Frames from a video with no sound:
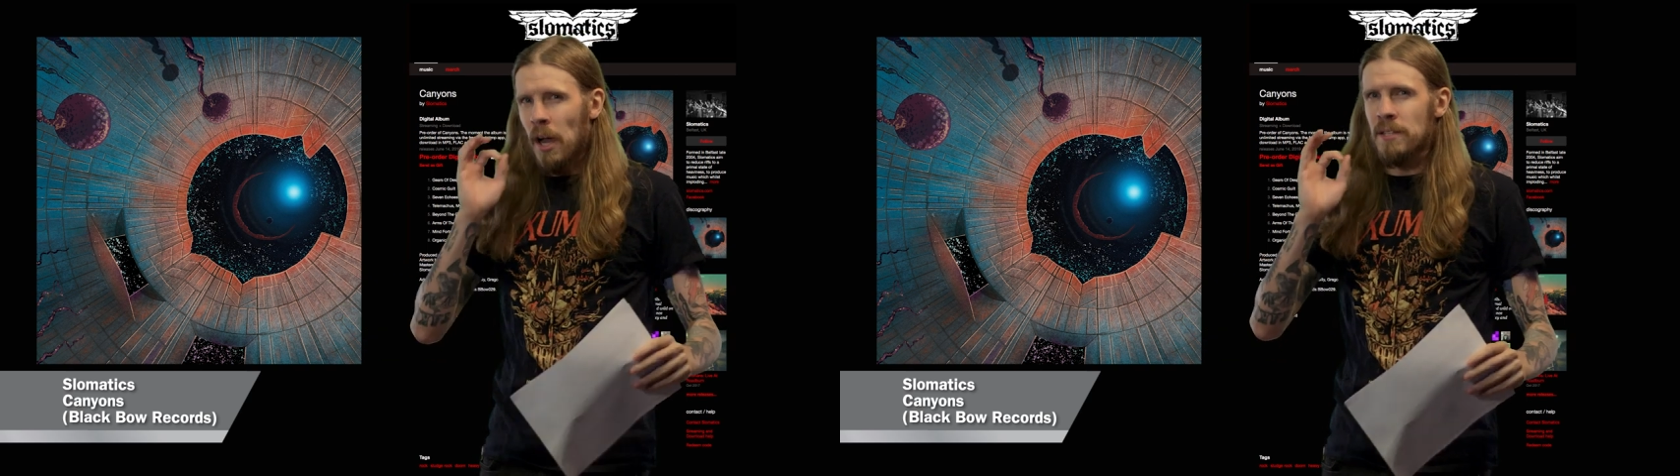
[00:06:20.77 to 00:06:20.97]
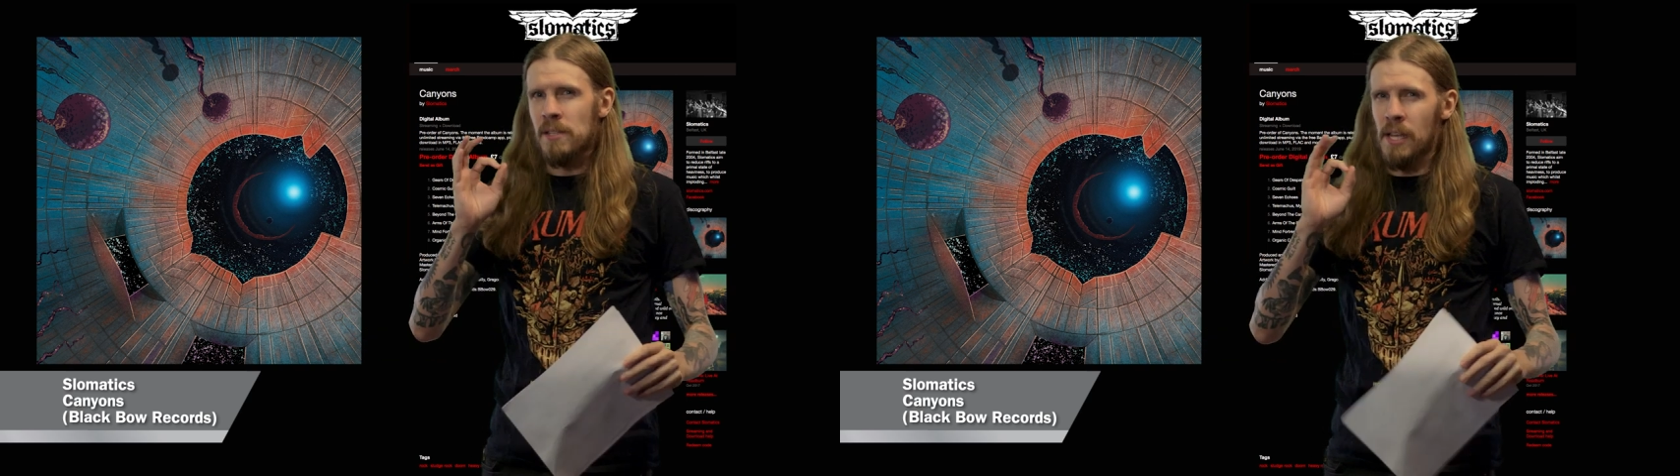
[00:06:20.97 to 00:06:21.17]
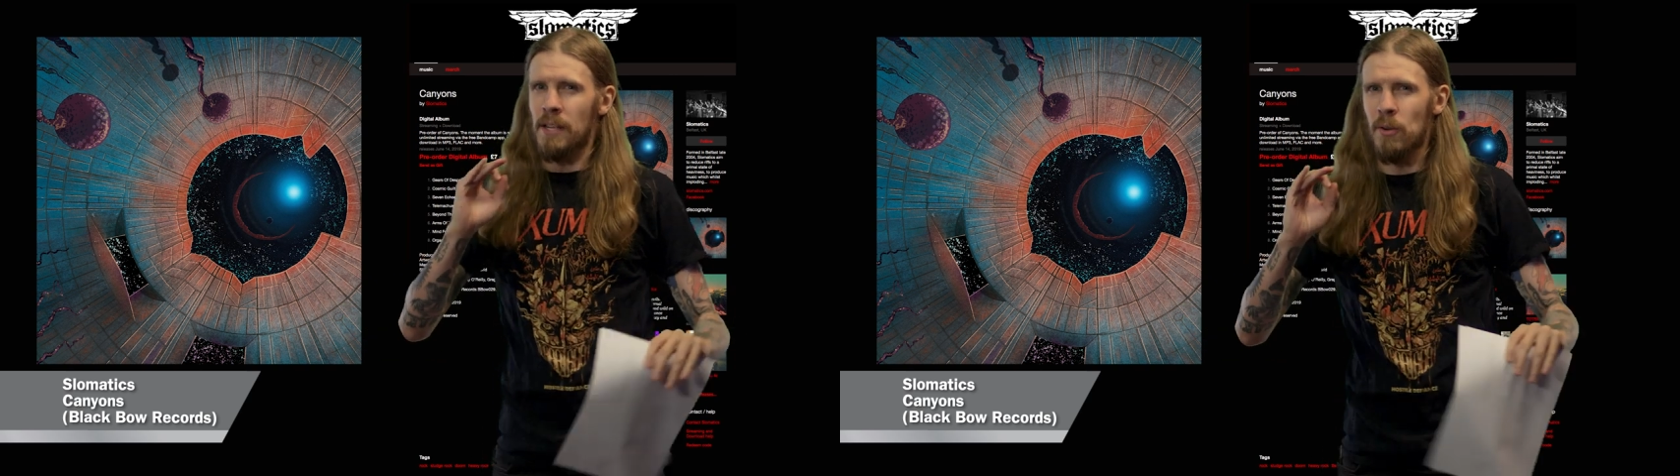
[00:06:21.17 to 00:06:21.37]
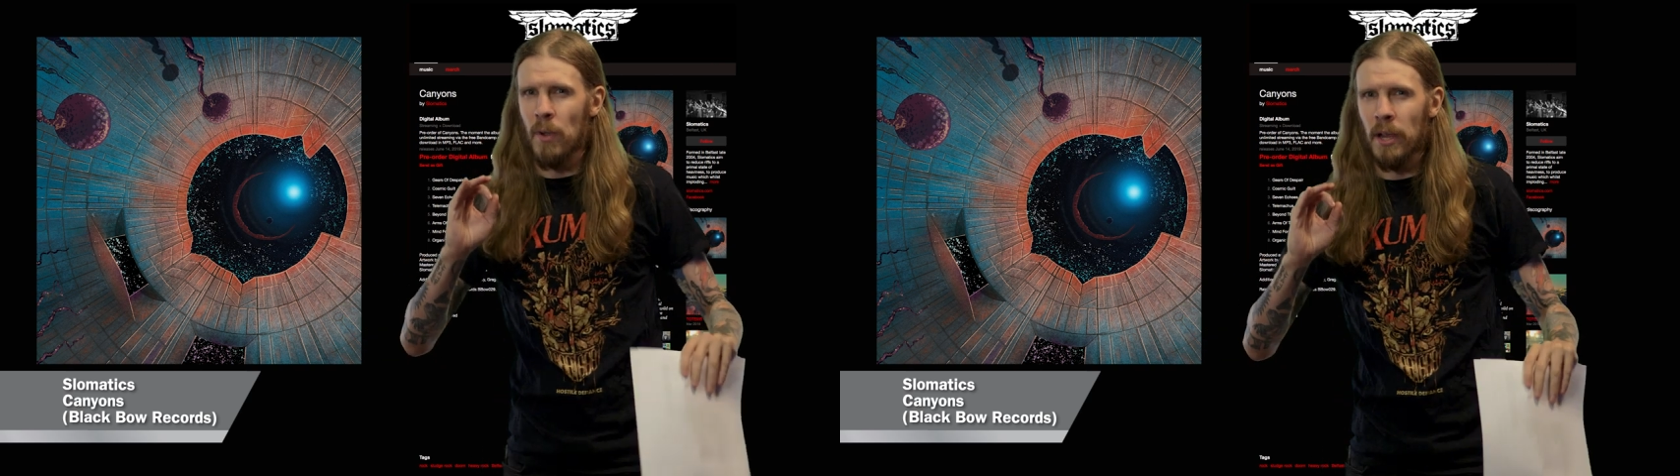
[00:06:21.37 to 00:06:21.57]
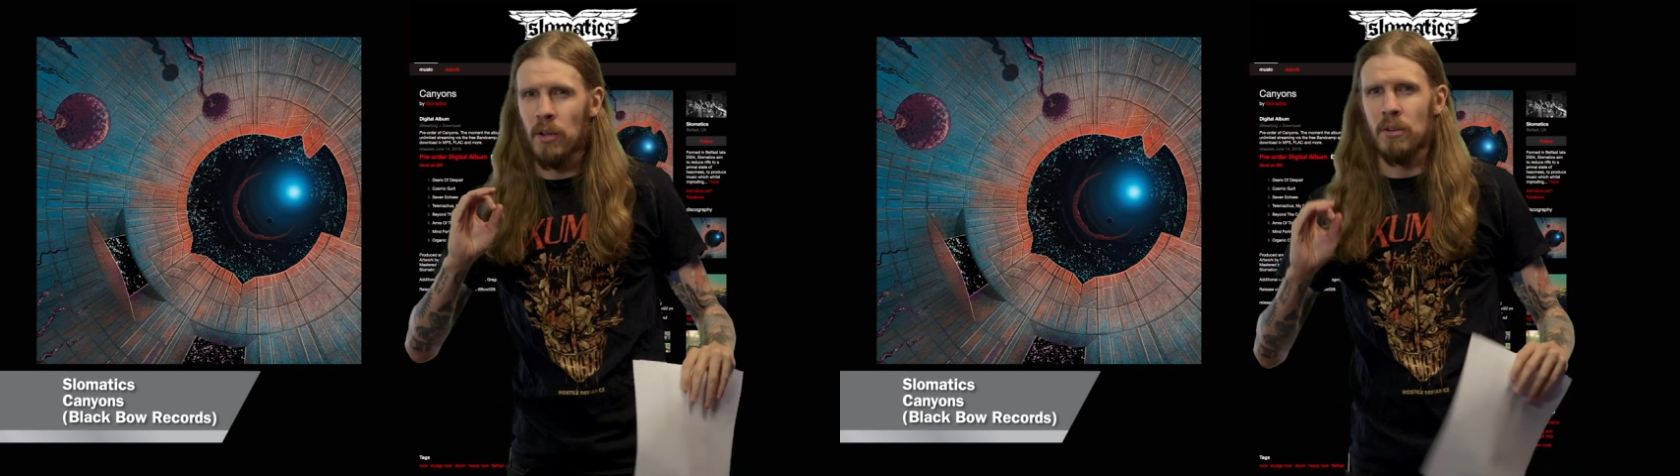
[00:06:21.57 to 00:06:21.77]
a standout
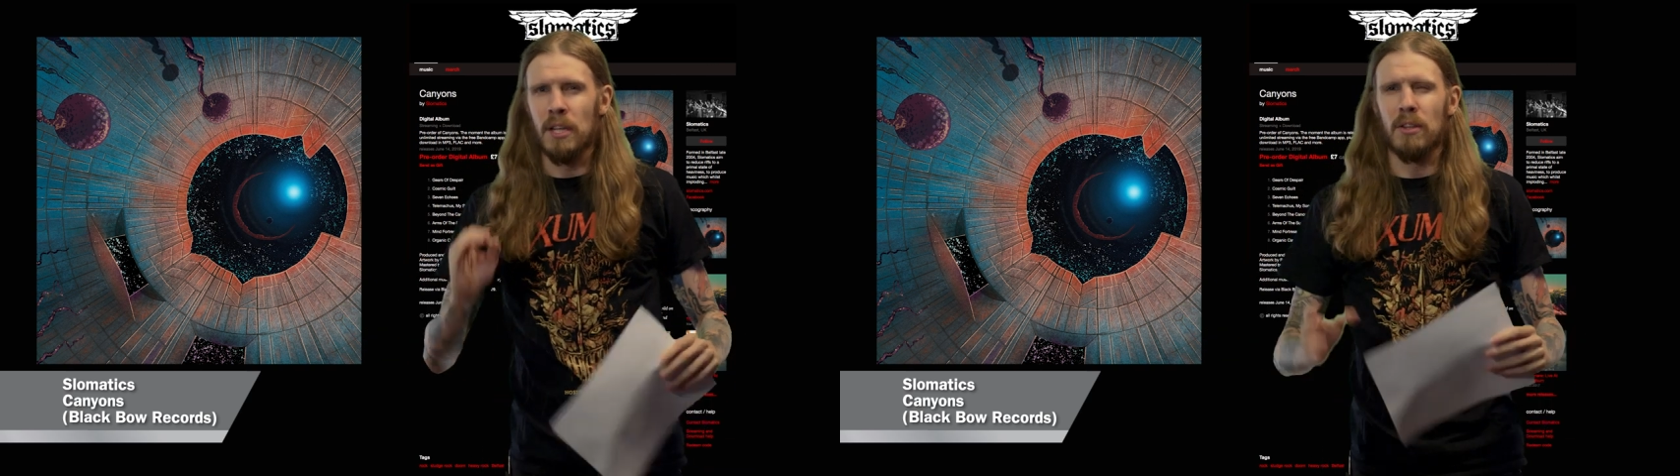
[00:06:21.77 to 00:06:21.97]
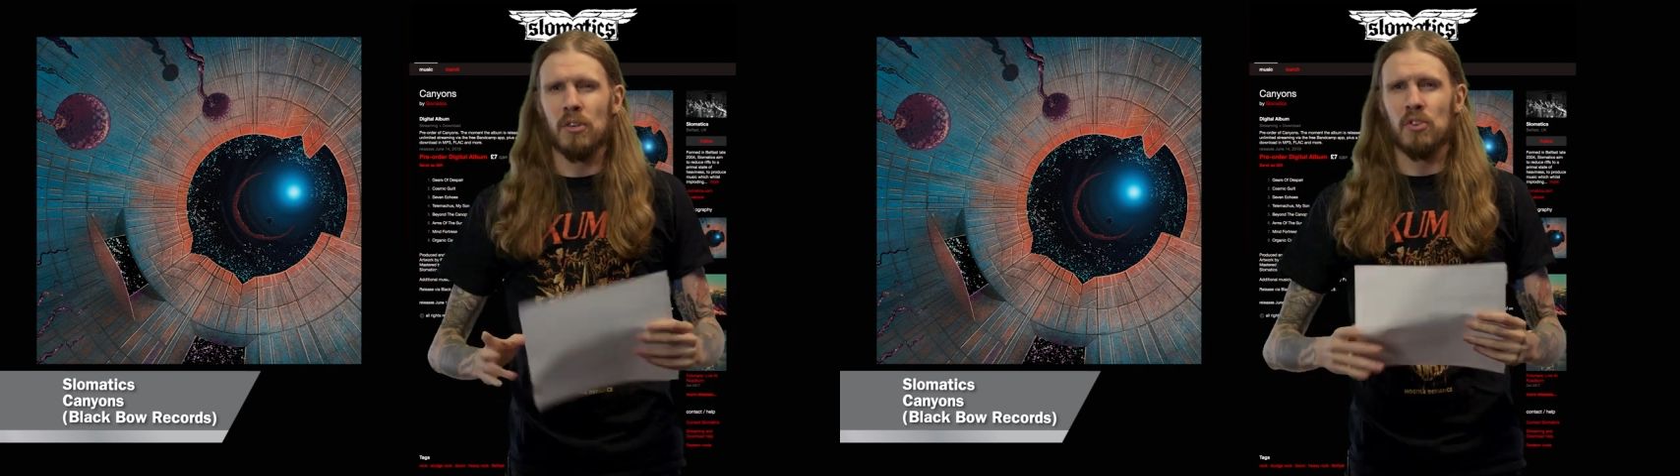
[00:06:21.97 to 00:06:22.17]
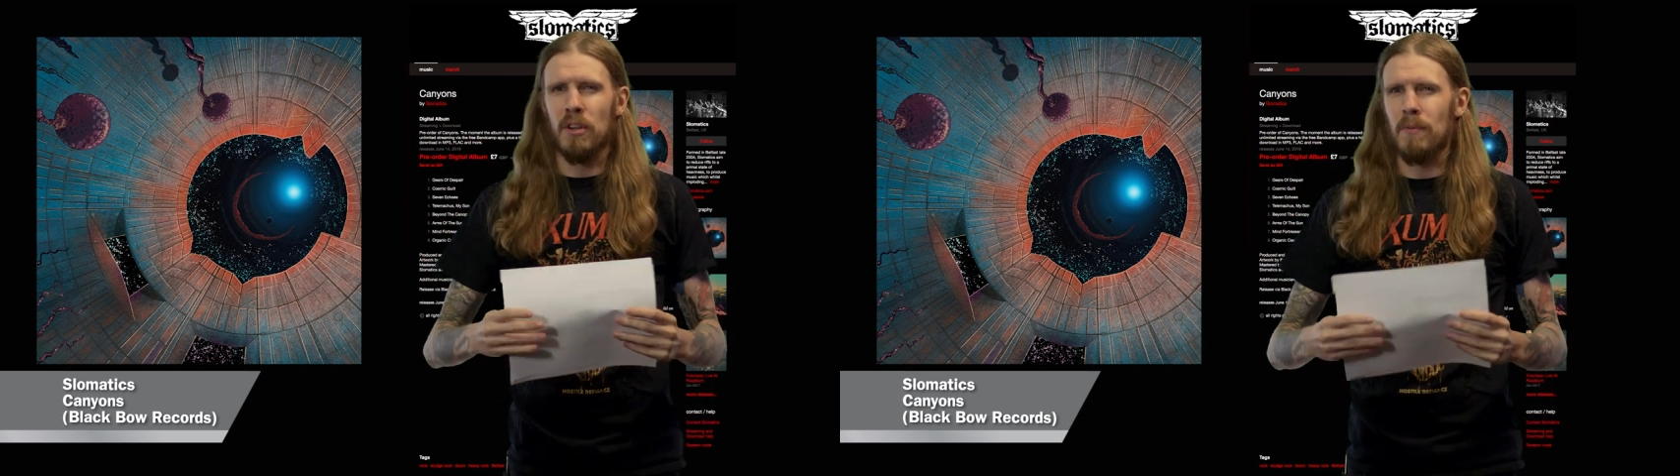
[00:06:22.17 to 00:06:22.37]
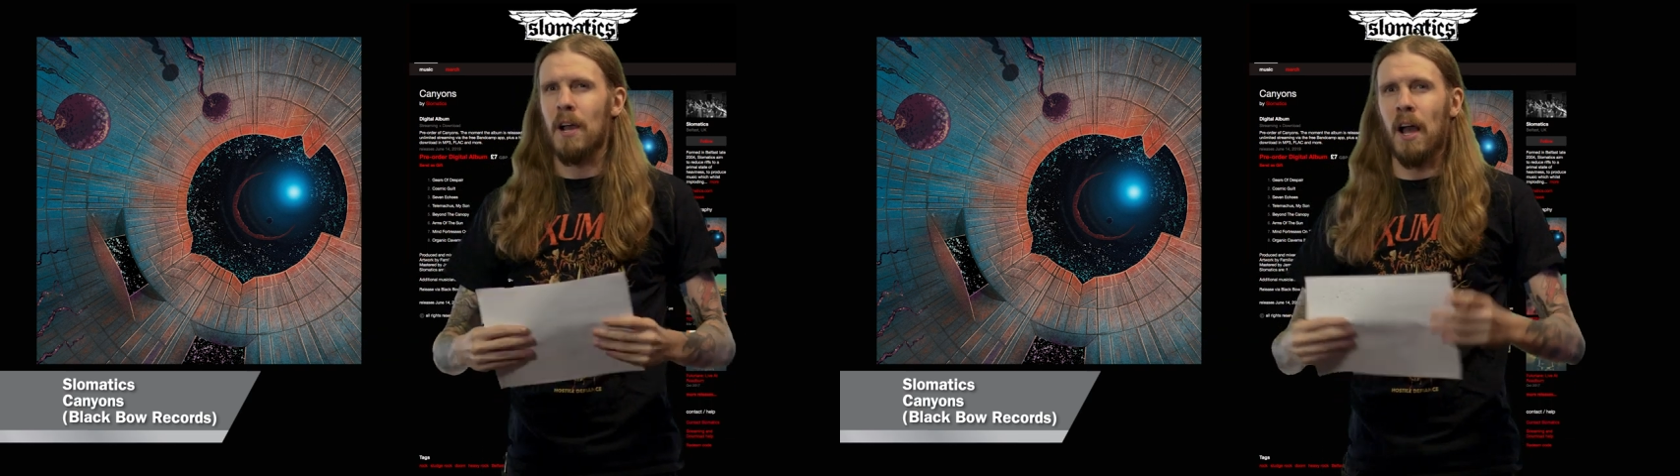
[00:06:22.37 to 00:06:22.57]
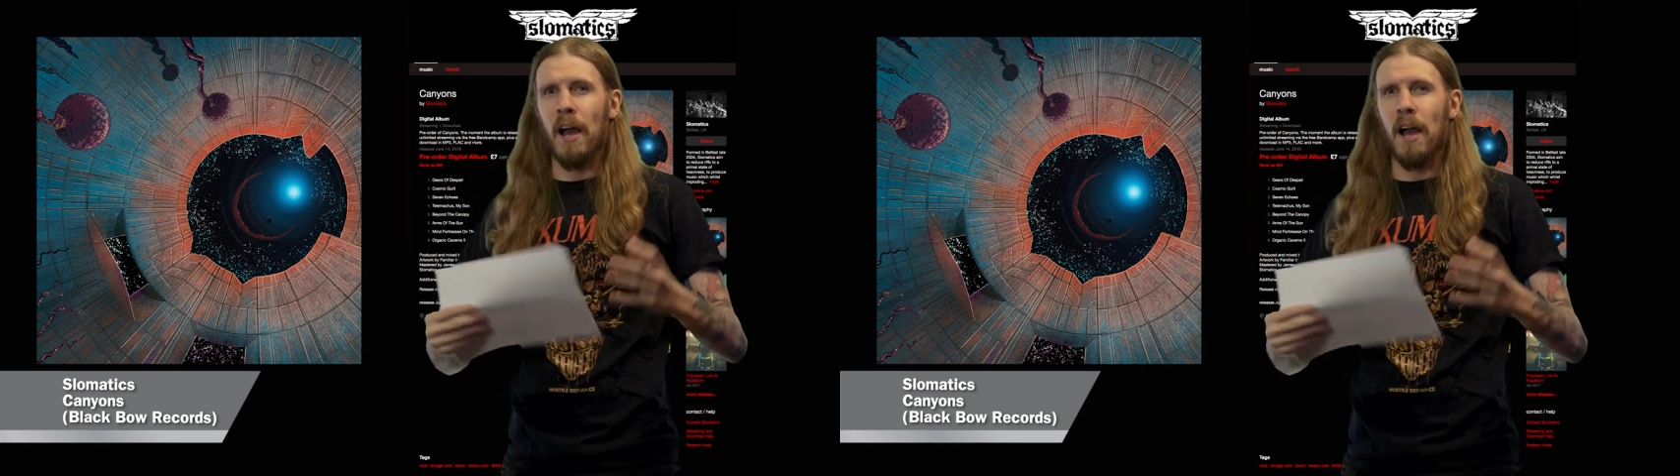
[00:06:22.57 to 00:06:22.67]
record in the genre.